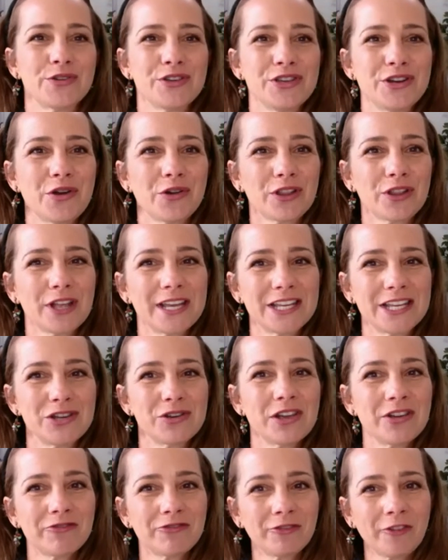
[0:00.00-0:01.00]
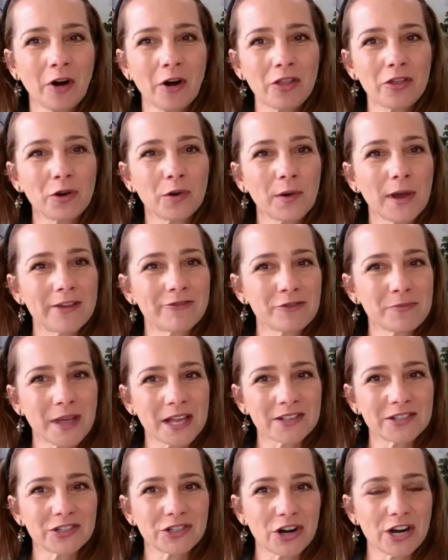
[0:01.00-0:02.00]
You know, like you get farther away from
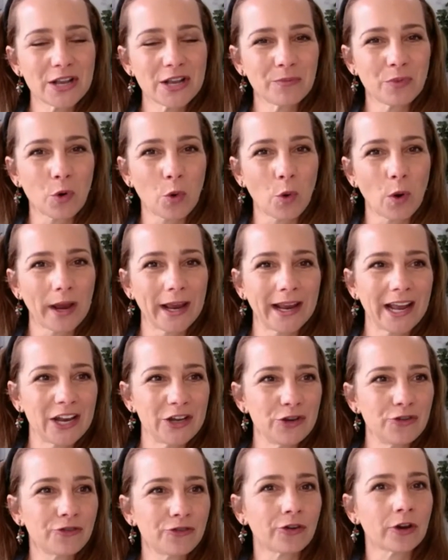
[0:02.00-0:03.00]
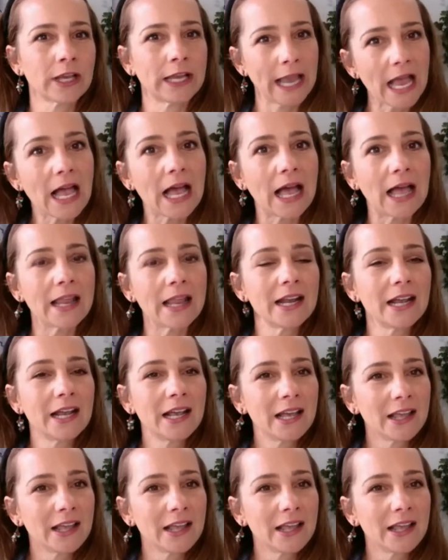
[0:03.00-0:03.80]
that starting point and you forget